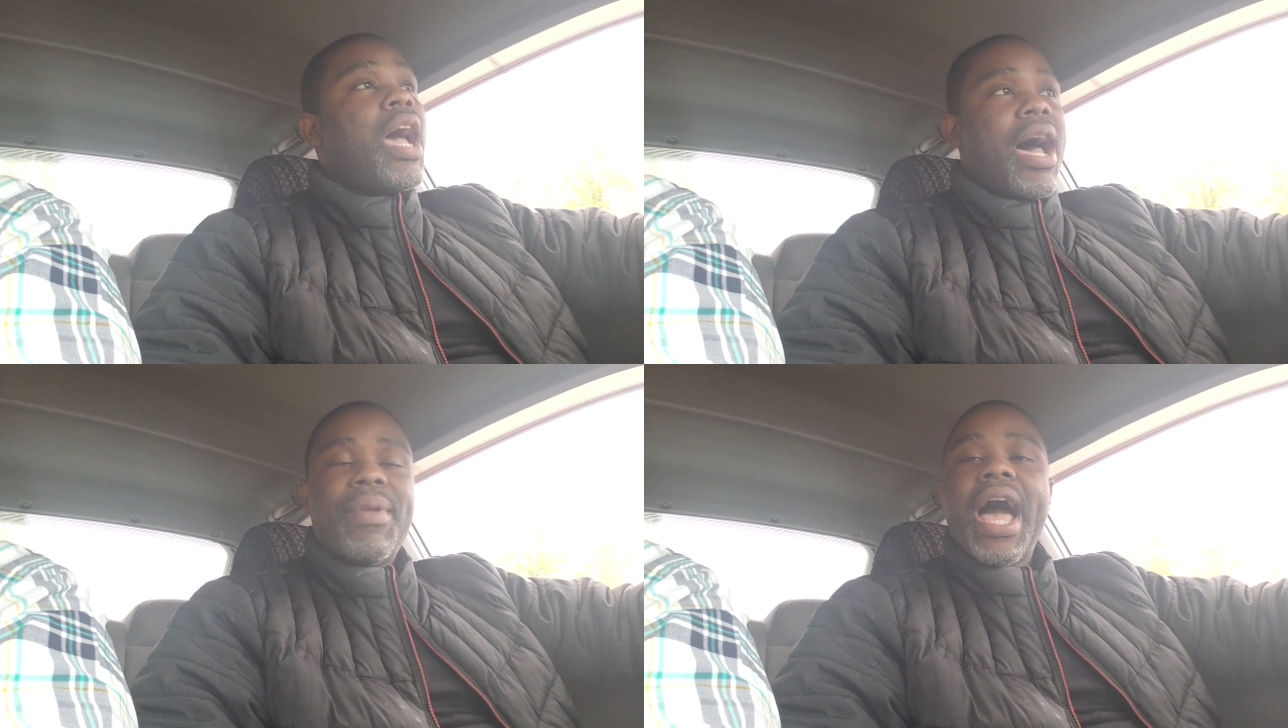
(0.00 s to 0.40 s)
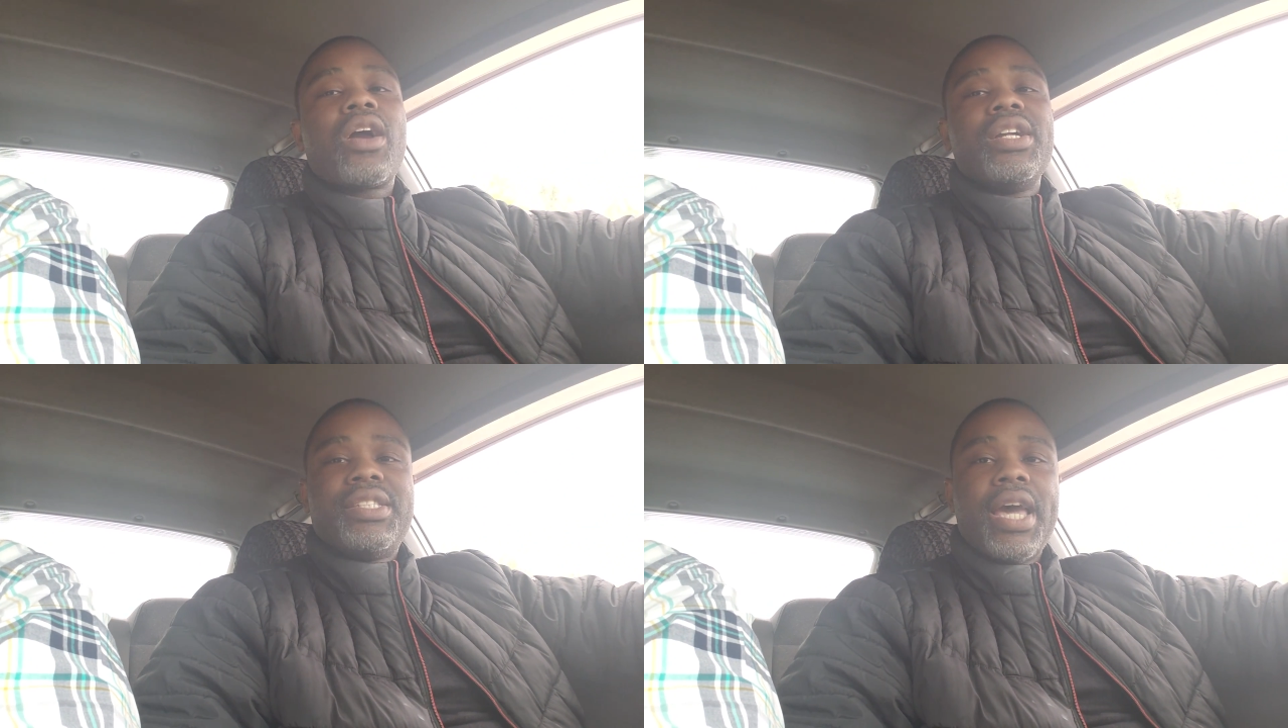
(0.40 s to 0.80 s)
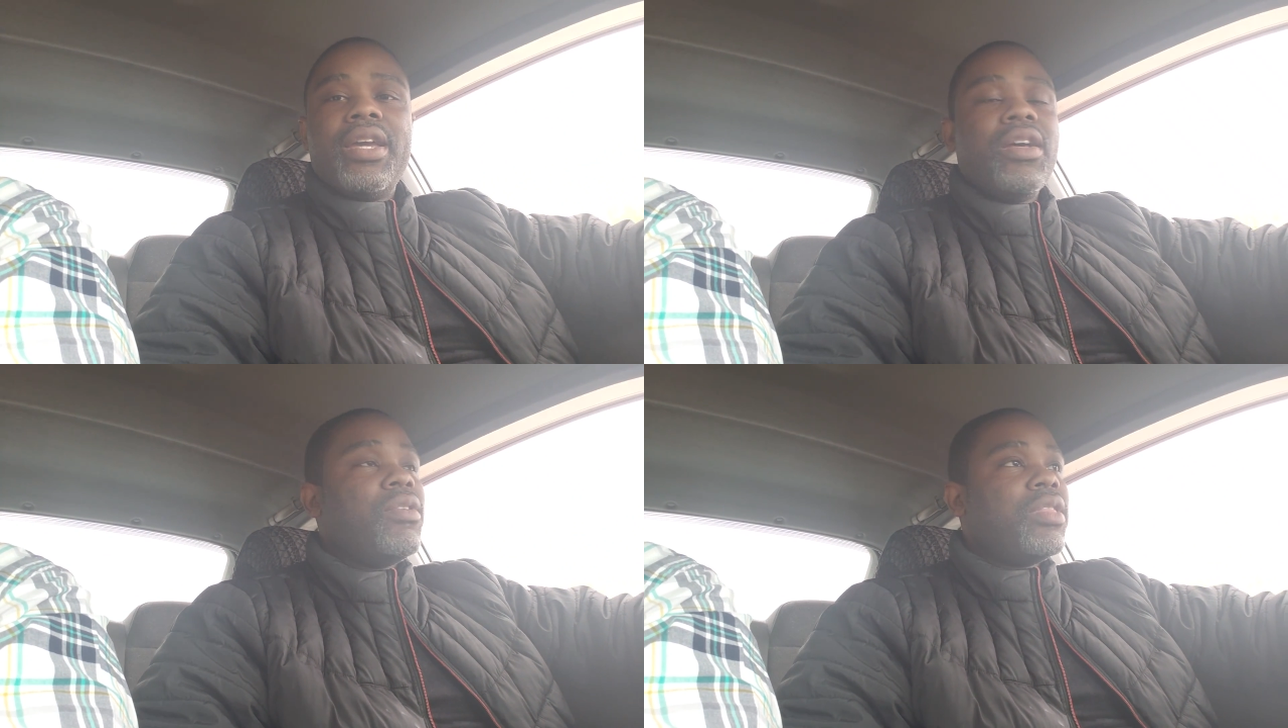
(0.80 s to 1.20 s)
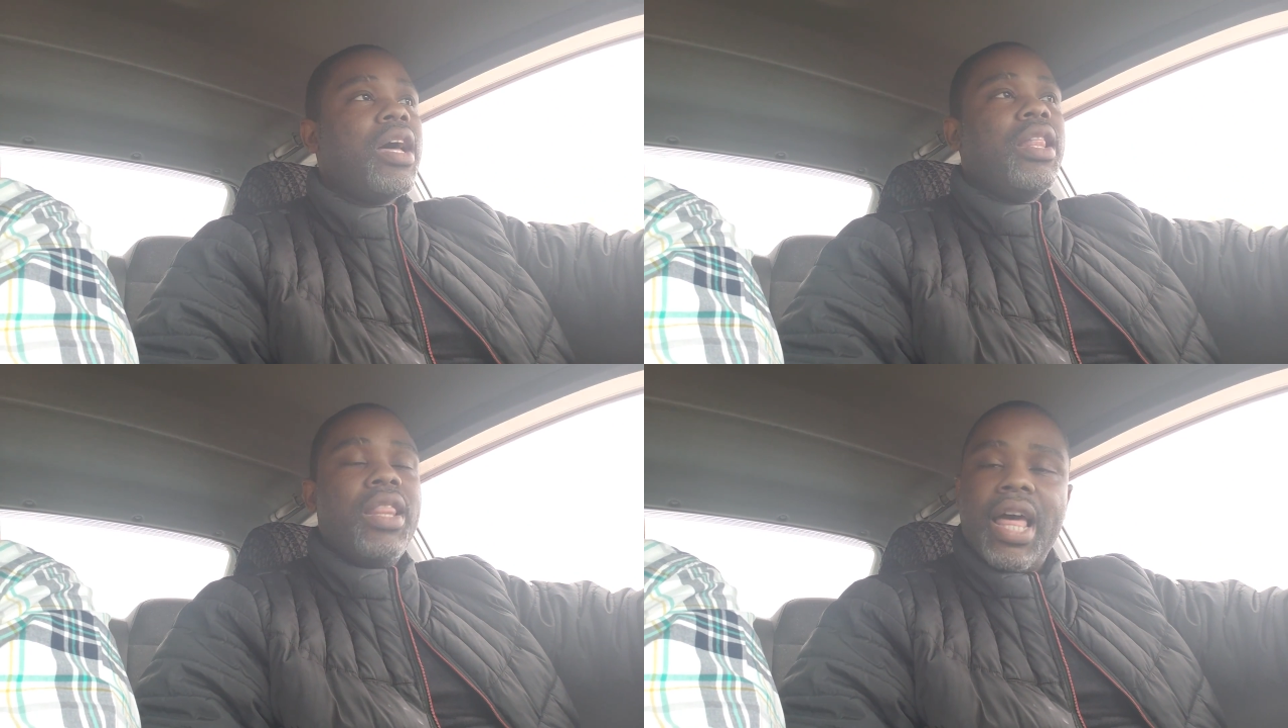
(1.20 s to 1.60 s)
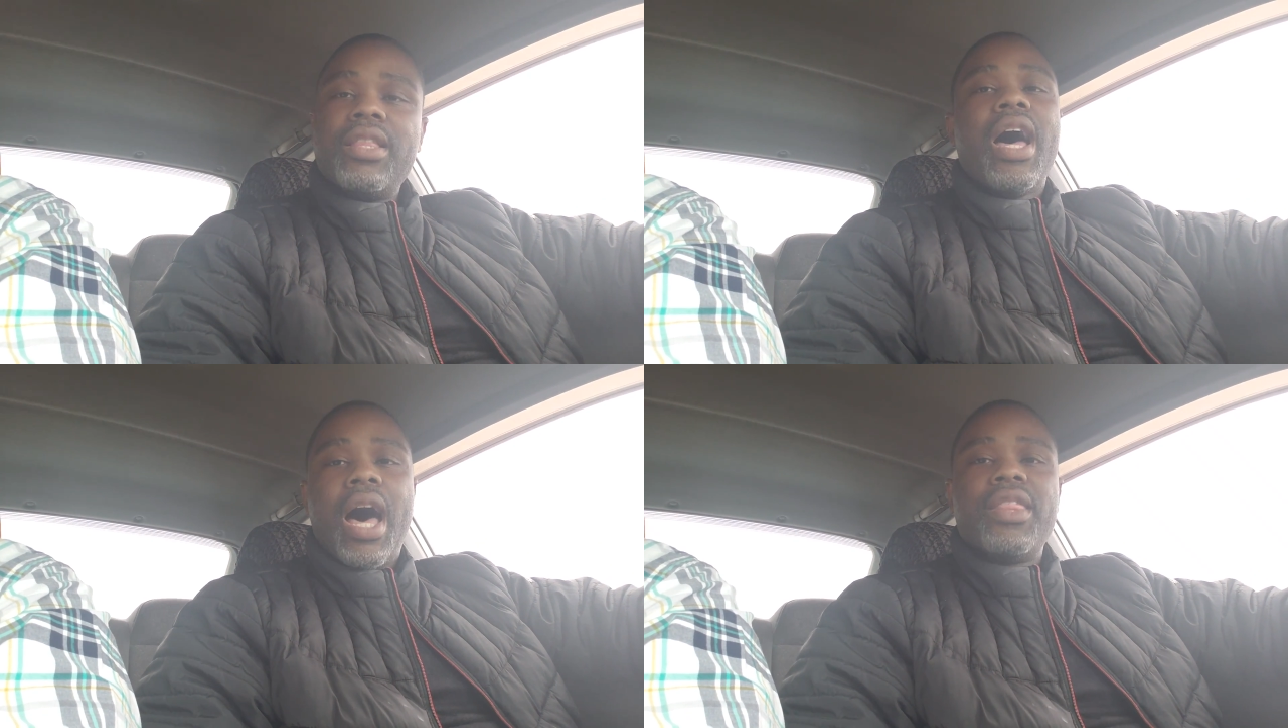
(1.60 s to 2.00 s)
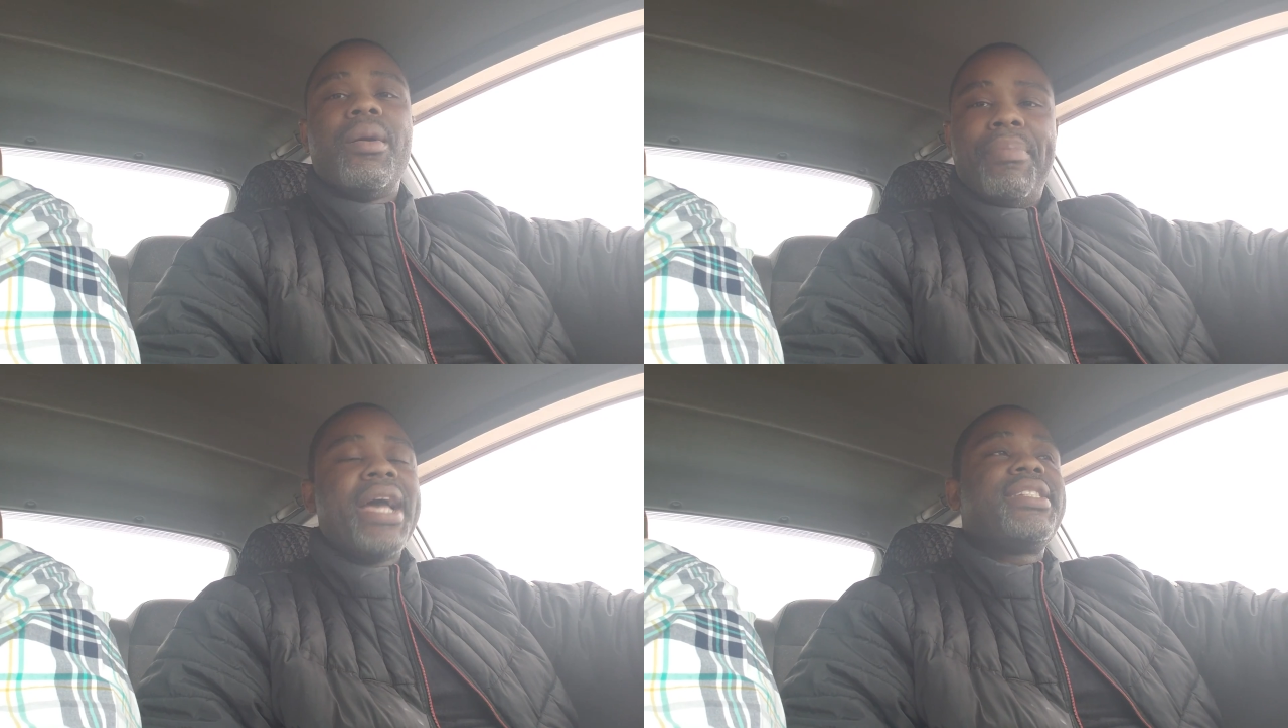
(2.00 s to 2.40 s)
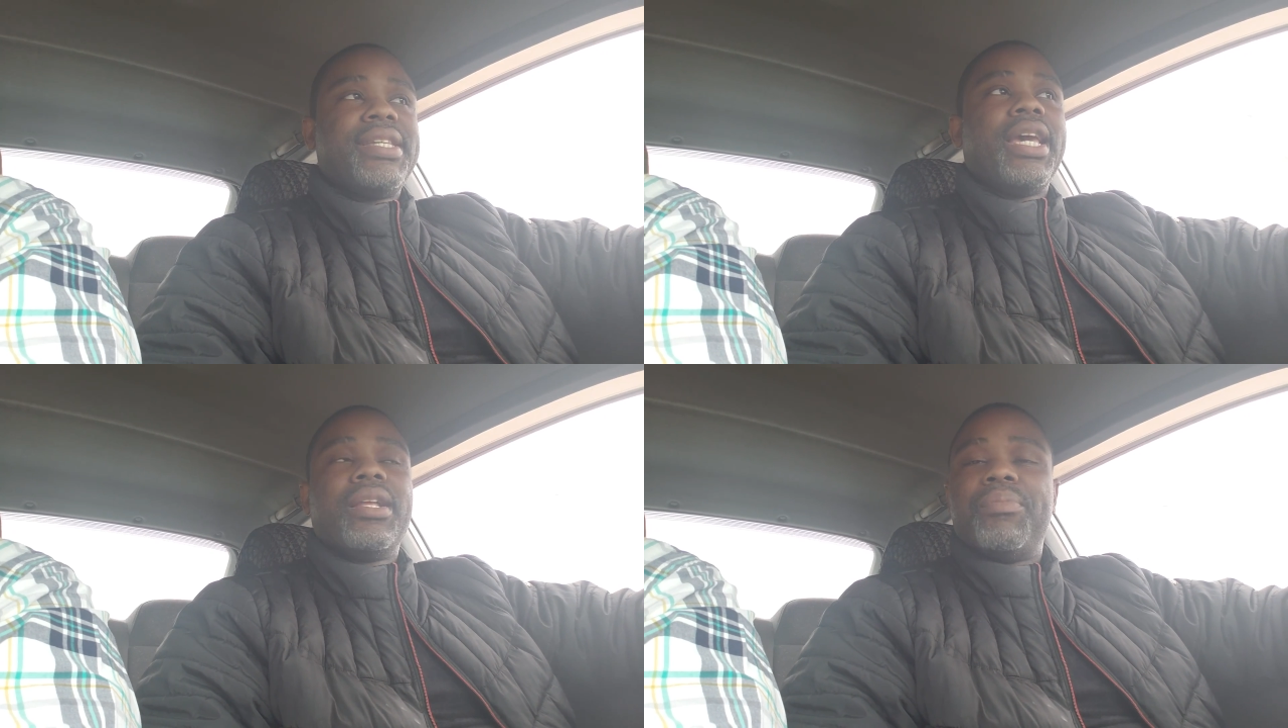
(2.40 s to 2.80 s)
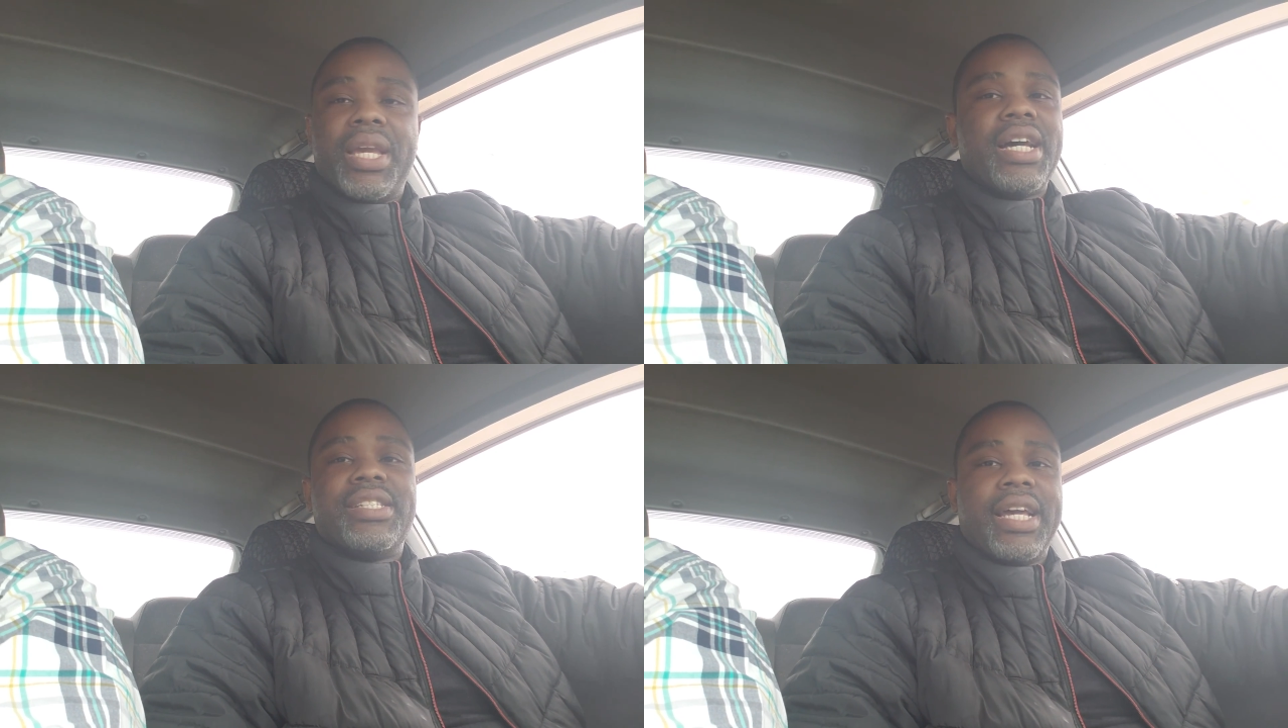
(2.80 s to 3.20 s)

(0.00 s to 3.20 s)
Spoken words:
I'm not going to tell you the other best scene because,